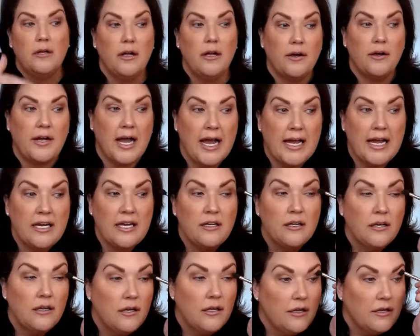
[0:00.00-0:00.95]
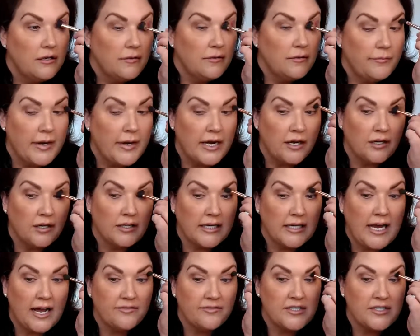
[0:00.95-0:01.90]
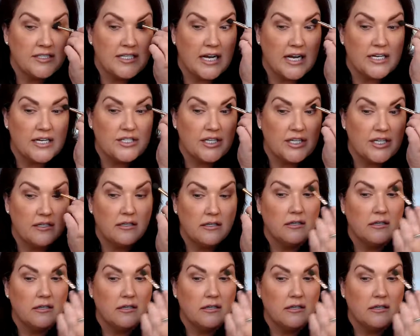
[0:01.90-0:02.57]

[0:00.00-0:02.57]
Okay, barely have to touch it.